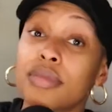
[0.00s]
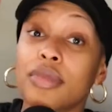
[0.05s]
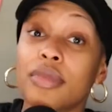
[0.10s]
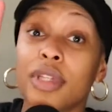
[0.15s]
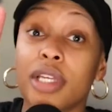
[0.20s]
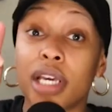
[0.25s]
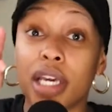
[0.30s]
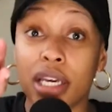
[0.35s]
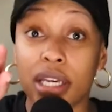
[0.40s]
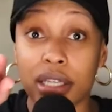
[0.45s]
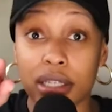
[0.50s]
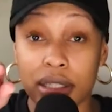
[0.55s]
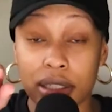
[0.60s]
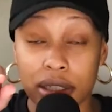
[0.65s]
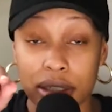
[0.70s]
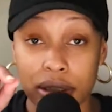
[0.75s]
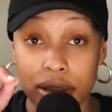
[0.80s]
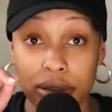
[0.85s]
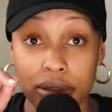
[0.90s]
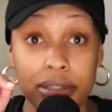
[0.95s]

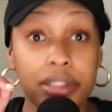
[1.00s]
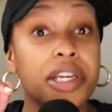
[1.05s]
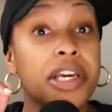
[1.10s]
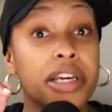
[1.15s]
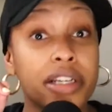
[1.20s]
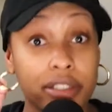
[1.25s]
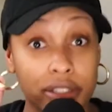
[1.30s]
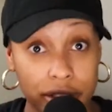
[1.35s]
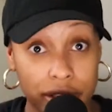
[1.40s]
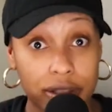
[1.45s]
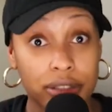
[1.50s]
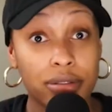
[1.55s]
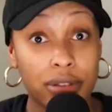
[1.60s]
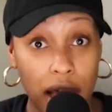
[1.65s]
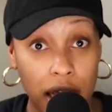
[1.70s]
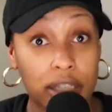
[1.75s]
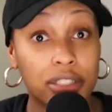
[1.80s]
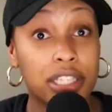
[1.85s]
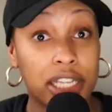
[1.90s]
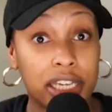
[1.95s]
And yes, I'll
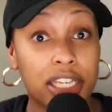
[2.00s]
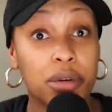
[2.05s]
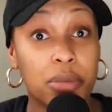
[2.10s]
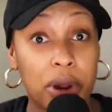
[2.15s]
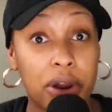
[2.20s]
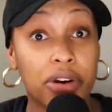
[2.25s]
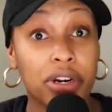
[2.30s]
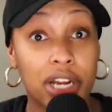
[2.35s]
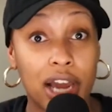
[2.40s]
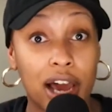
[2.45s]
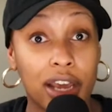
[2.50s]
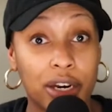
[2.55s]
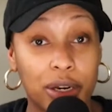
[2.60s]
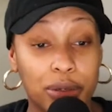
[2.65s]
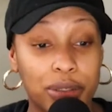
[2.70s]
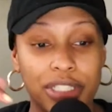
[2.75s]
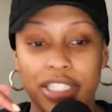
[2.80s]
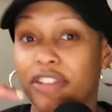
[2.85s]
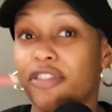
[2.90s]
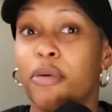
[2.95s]
take an Americano,
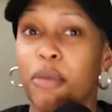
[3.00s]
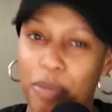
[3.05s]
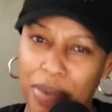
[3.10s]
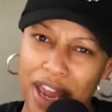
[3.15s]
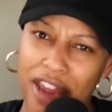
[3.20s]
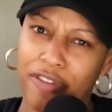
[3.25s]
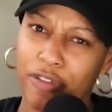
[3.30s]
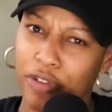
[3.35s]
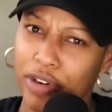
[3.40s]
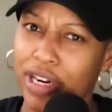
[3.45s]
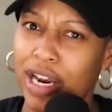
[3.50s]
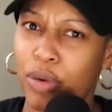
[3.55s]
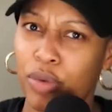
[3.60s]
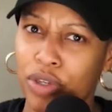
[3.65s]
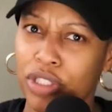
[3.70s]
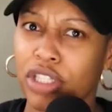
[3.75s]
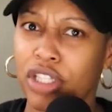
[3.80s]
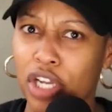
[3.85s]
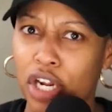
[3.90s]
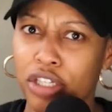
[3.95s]
because if I'm going to pay for it, I want
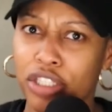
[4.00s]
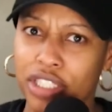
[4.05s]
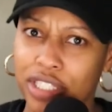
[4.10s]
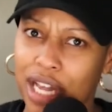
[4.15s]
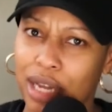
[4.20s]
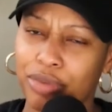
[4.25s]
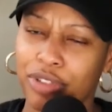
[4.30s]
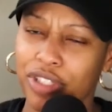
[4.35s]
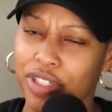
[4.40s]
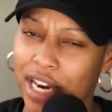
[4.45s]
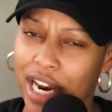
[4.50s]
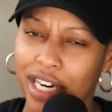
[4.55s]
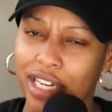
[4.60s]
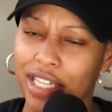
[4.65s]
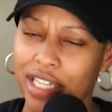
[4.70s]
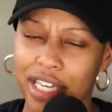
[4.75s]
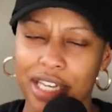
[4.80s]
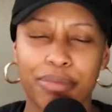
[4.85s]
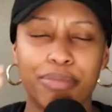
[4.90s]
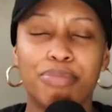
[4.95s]
the largest option that I could
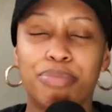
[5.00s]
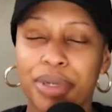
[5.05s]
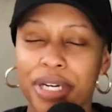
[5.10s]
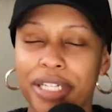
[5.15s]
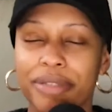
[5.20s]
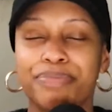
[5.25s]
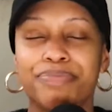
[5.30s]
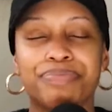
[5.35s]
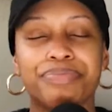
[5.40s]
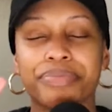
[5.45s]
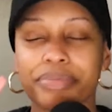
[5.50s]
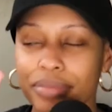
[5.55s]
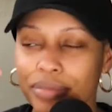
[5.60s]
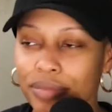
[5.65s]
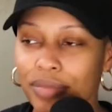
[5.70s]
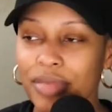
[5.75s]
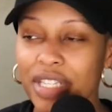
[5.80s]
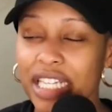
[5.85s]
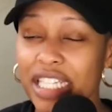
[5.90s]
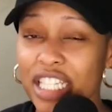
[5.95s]
get. But
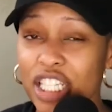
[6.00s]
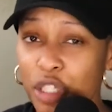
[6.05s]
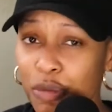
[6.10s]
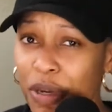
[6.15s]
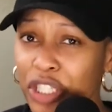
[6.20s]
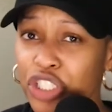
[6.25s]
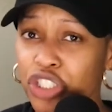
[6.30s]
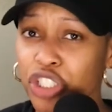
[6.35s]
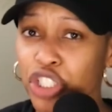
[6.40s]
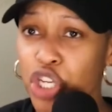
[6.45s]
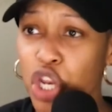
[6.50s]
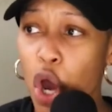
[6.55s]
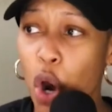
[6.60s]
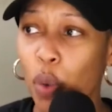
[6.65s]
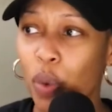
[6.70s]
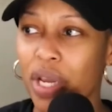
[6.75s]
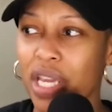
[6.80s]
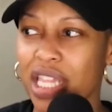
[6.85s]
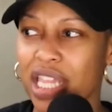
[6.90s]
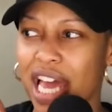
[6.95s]
especially
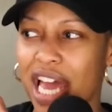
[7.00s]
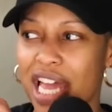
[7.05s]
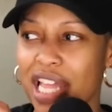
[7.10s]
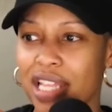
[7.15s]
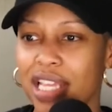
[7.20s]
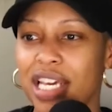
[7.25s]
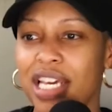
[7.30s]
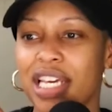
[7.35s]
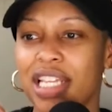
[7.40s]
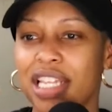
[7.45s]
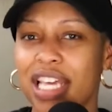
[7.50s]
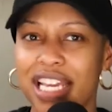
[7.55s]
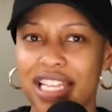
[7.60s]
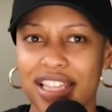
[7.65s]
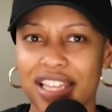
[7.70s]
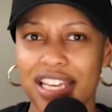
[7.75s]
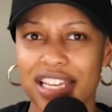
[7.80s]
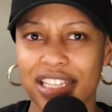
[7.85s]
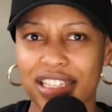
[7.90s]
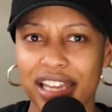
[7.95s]
knowing that they
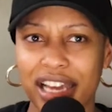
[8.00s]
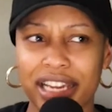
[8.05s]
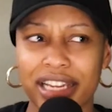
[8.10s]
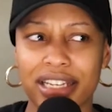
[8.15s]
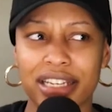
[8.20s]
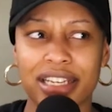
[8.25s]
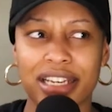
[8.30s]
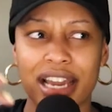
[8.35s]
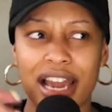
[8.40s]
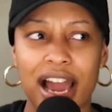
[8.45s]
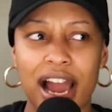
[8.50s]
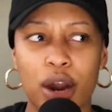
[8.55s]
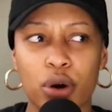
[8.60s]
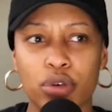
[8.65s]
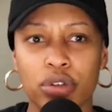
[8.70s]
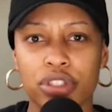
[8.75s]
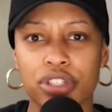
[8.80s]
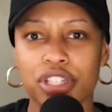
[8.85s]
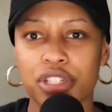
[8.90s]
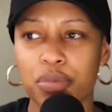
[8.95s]
think like
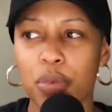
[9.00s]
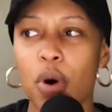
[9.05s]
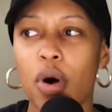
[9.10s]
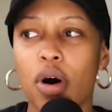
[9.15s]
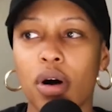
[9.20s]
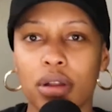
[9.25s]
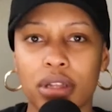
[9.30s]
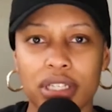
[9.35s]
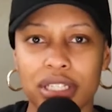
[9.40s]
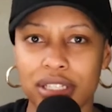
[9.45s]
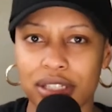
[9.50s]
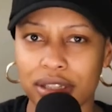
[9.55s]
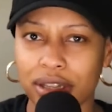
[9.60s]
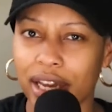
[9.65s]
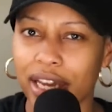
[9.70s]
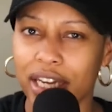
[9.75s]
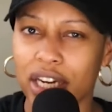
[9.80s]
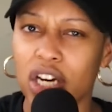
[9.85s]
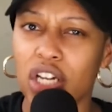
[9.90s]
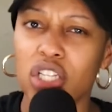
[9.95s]
our small is
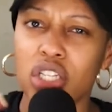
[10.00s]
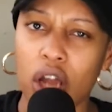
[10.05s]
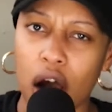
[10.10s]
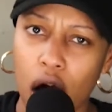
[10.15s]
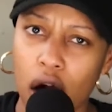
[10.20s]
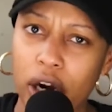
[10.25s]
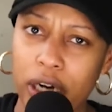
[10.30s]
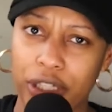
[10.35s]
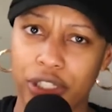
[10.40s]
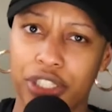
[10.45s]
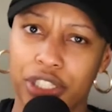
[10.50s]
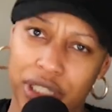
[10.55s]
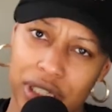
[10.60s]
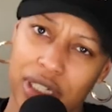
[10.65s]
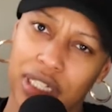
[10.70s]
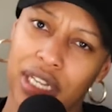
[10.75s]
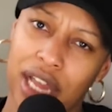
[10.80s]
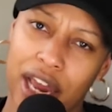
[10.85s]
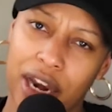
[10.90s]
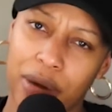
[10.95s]
like a large in a
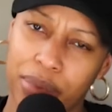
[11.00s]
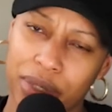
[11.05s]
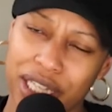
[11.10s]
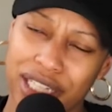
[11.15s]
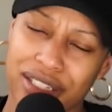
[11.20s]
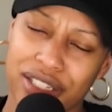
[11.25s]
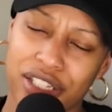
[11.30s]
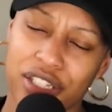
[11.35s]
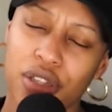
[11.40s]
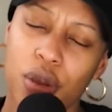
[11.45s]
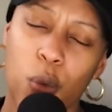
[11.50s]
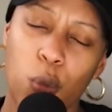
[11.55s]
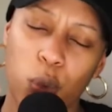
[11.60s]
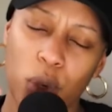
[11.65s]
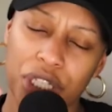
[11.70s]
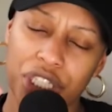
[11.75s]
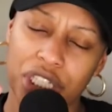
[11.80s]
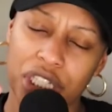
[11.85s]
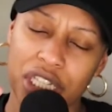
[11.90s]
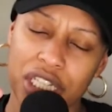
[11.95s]
lot of places,
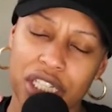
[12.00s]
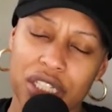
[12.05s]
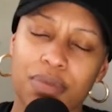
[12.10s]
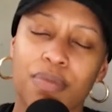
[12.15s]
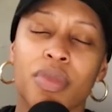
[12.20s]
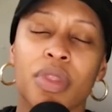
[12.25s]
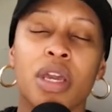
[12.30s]
which it is.